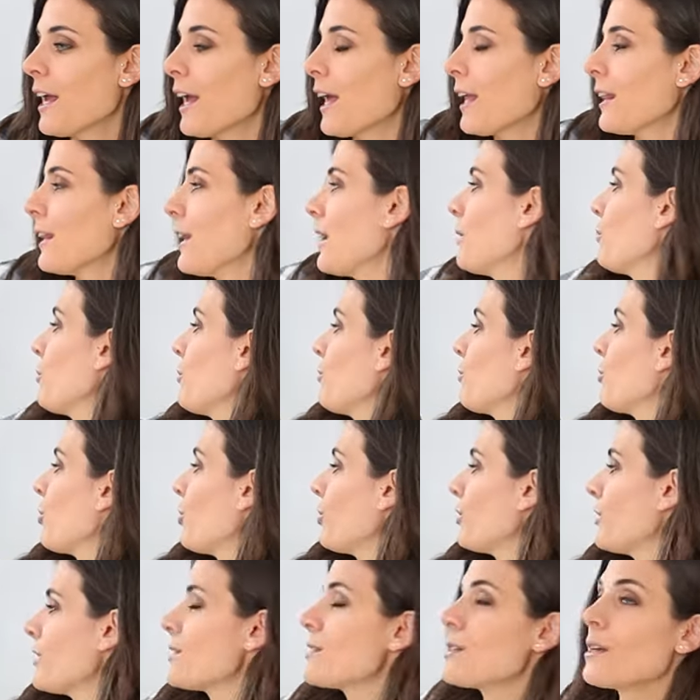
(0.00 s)
And then we've
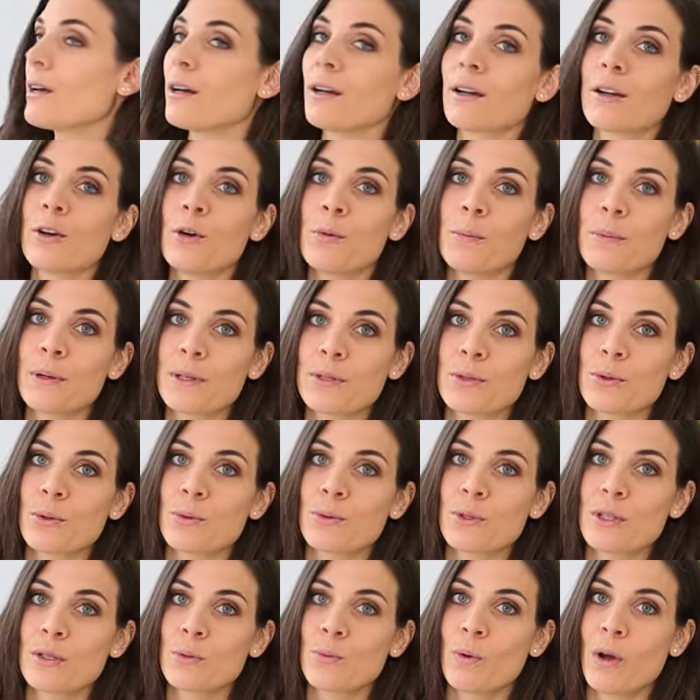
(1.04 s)
got the circle
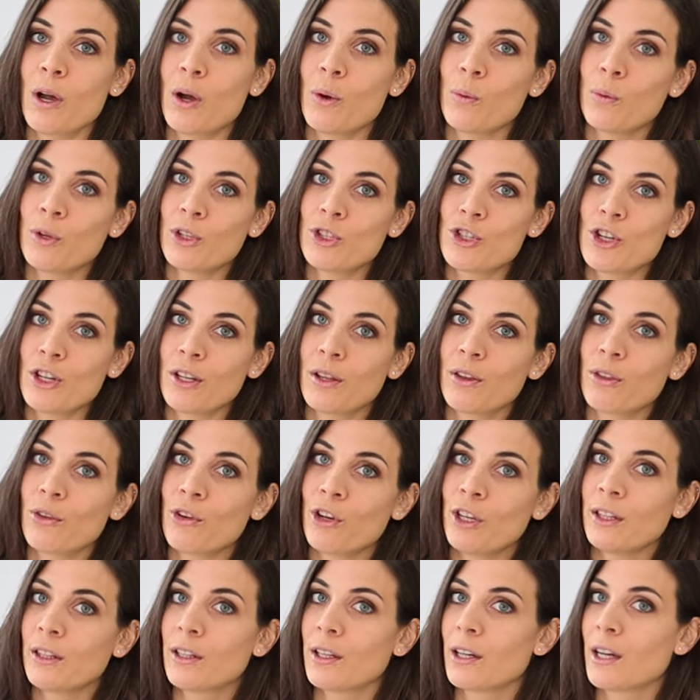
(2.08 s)
puzzles as well, which are
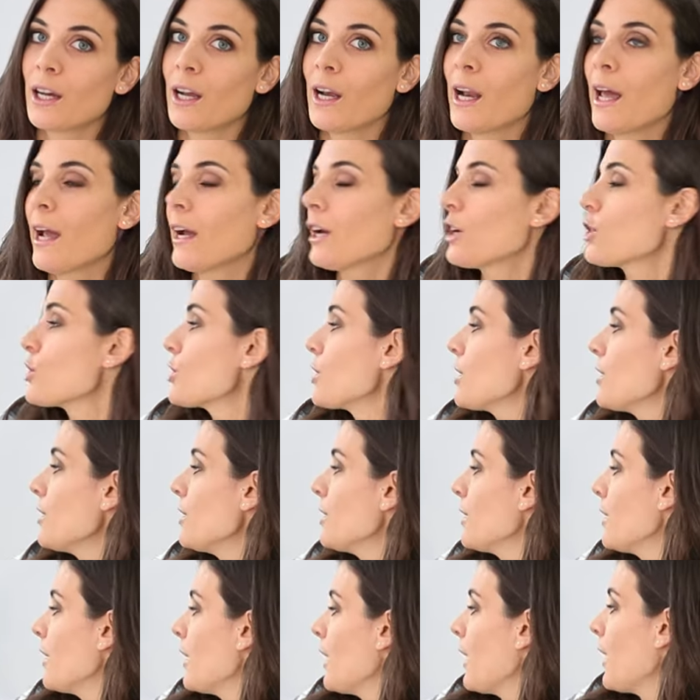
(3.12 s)
three in the
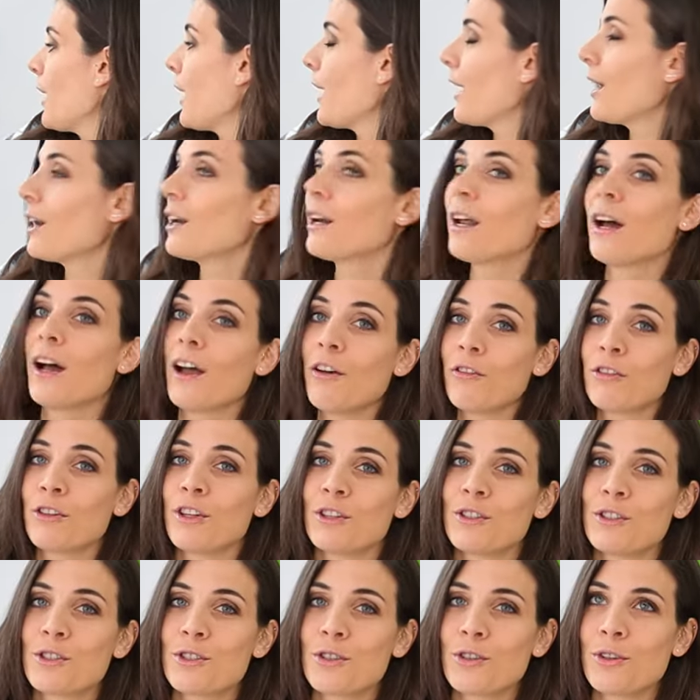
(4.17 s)
collection. And I've
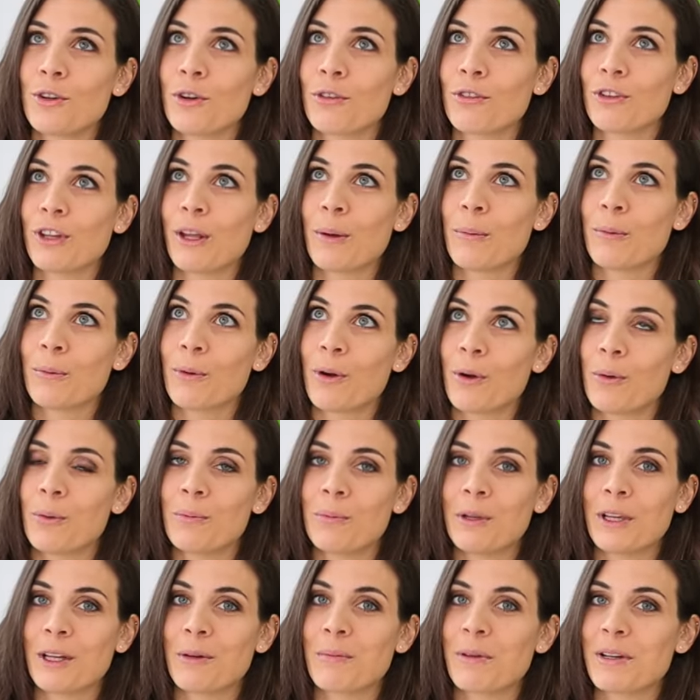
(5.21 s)
done two of them, well,
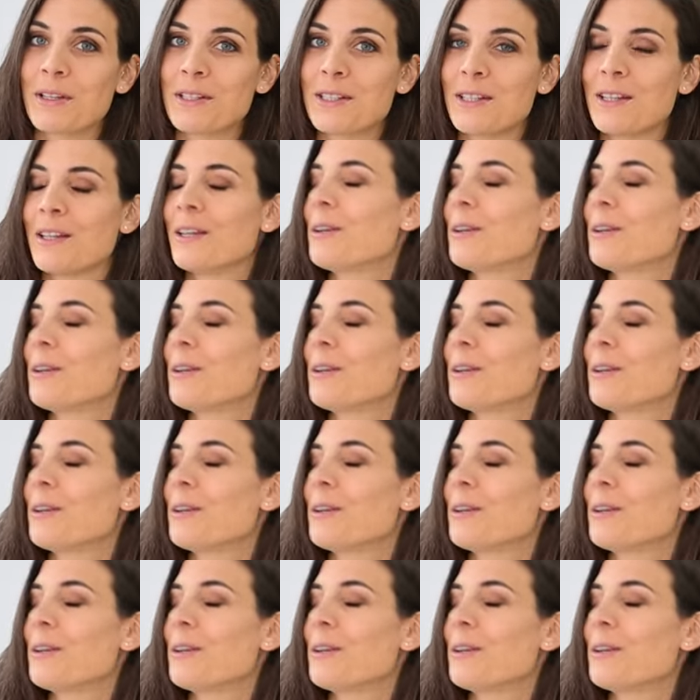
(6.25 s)
me and my...